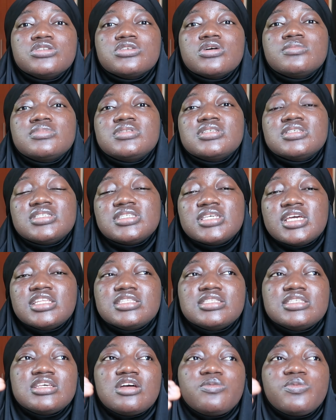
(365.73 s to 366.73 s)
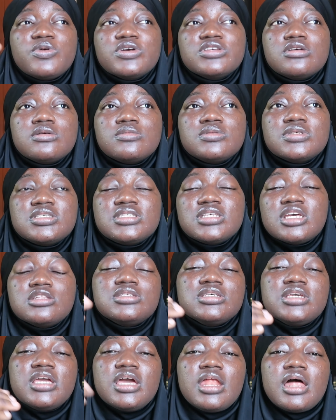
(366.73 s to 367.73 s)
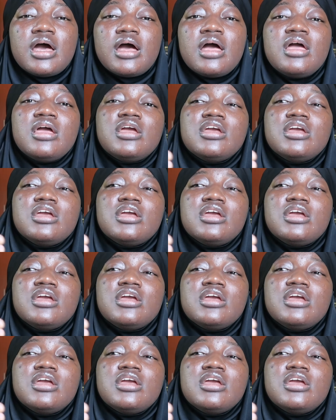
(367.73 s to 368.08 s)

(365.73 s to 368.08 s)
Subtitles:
something cents together,